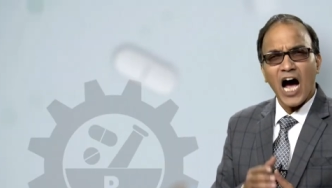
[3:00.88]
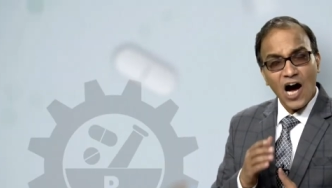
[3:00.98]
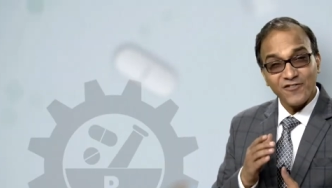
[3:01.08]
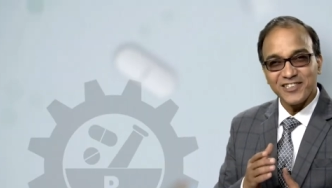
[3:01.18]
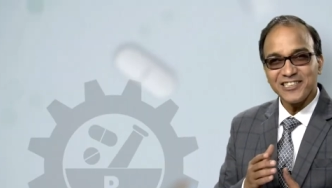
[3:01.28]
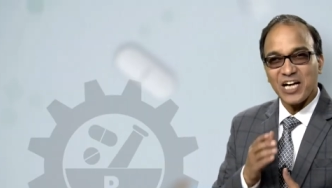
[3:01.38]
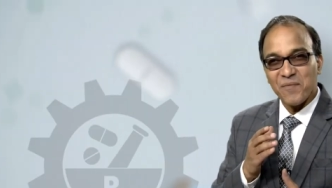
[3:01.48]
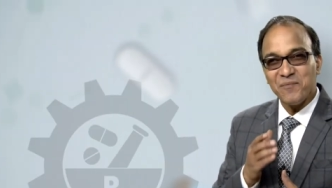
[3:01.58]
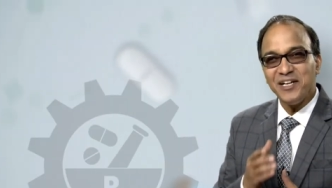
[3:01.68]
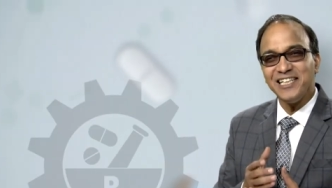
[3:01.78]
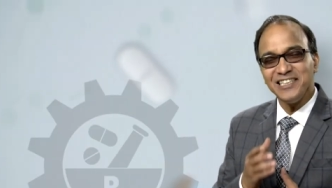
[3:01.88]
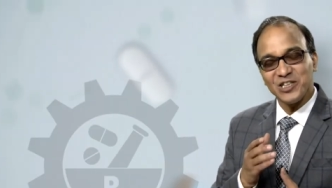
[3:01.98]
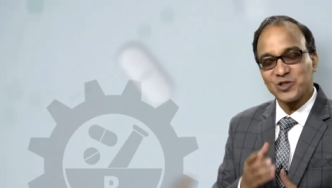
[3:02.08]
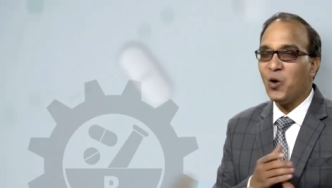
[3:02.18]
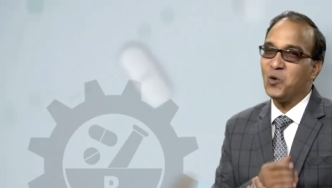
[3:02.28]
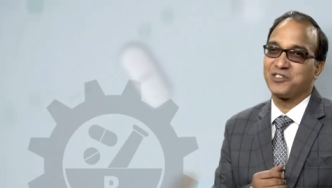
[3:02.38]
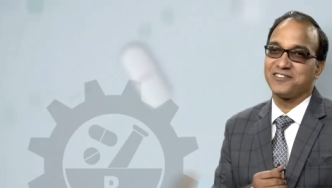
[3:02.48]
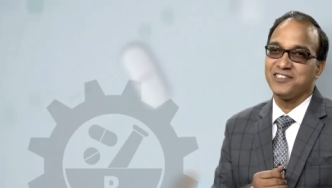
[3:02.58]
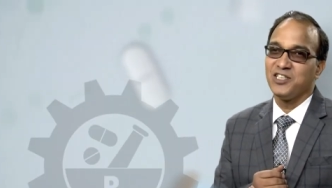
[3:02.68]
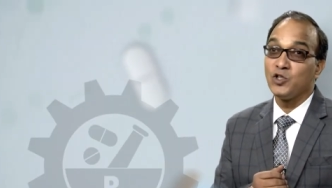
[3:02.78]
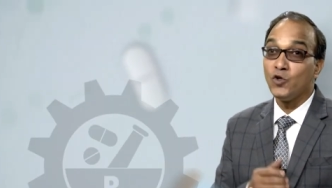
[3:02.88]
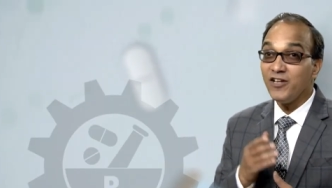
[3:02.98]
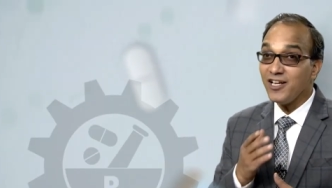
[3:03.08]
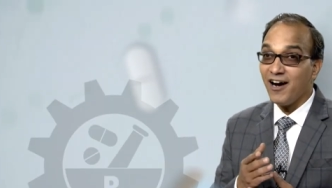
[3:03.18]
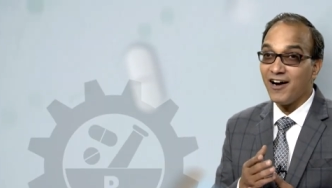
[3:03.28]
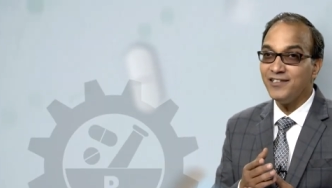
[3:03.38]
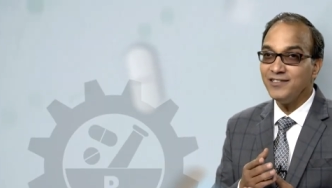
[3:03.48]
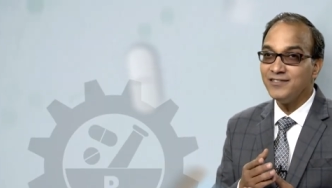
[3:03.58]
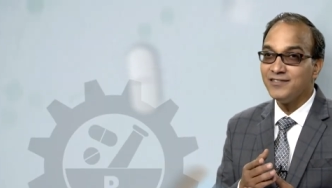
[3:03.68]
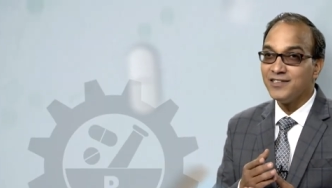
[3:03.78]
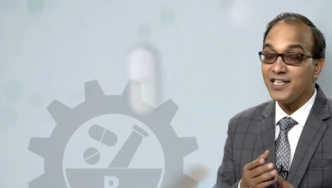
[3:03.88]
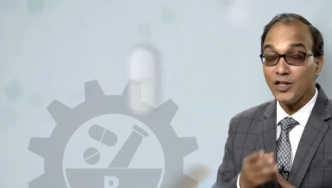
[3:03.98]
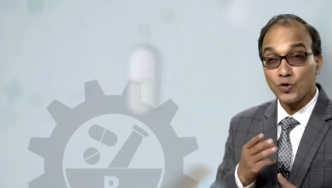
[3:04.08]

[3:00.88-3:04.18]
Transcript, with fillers: After completing this course, you will earn a